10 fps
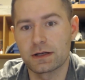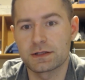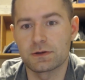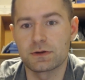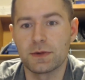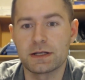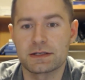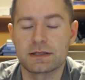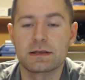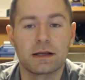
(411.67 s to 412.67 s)
And so you
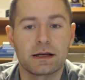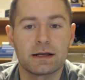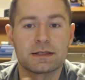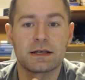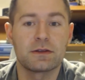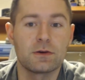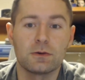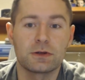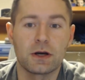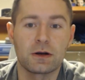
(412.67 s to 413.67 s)
might see, like I say, the
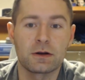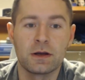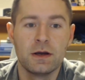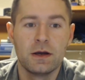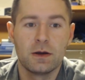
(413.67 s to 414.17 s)
old guard